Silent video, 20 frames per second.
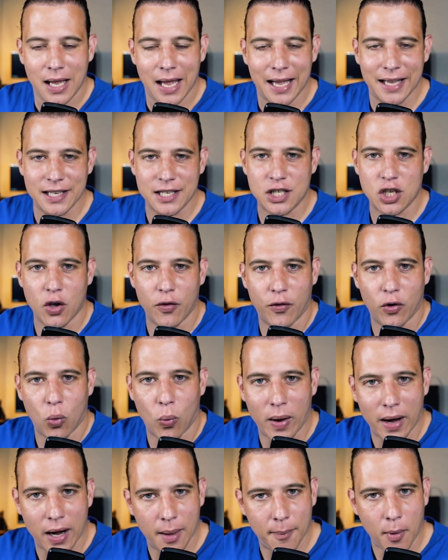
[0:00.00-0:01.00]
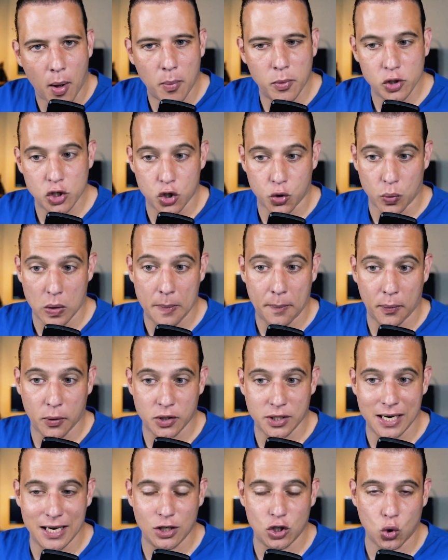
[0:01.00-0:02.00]
And silver went up almost 3%,
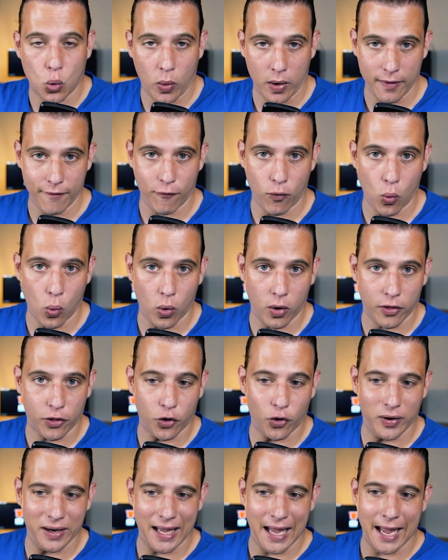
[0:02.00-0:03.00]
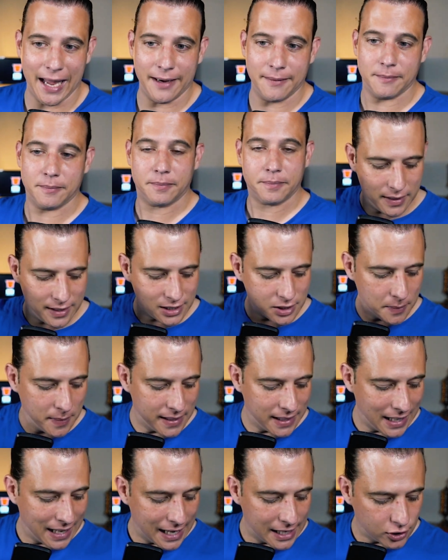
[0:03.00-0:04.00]
$24.38. This
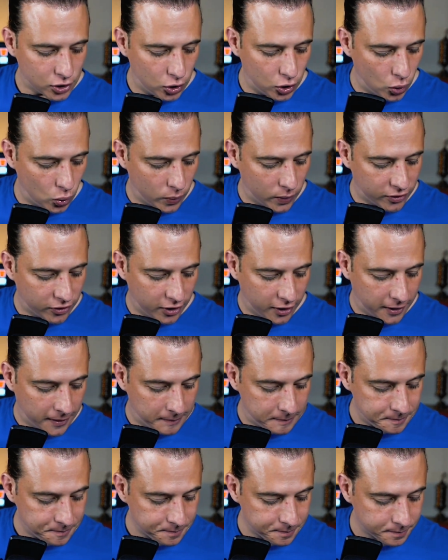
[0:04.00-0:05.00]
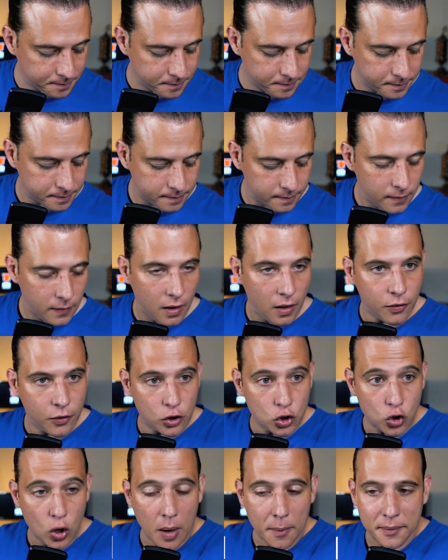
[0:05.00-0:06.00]
mainly has to do with the
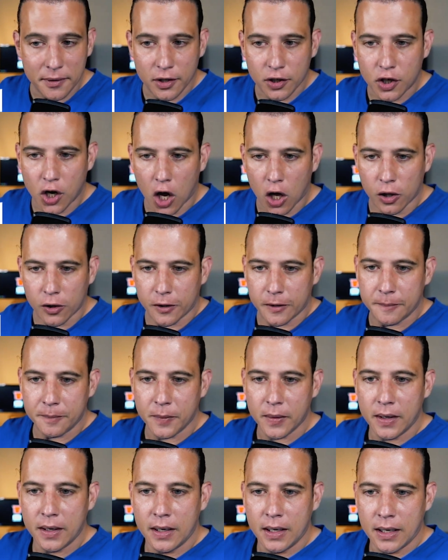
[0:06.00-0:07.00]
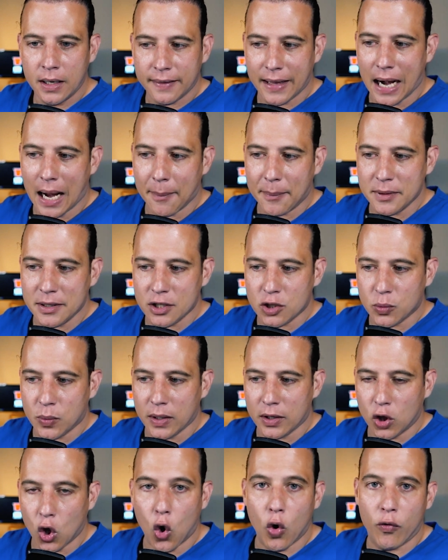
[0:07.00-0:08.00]
drop in the dollar that happened this
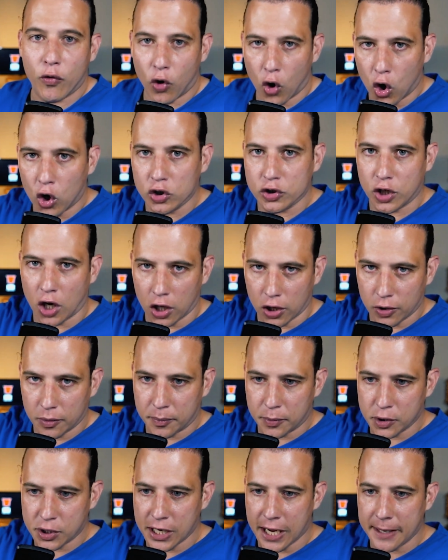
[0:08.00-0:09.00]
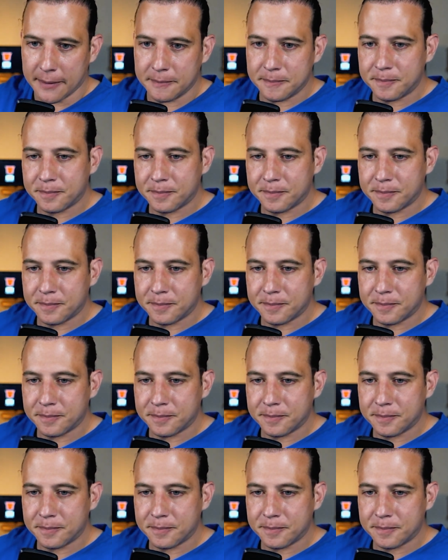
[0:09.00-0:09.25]
week, the overall dollar per se.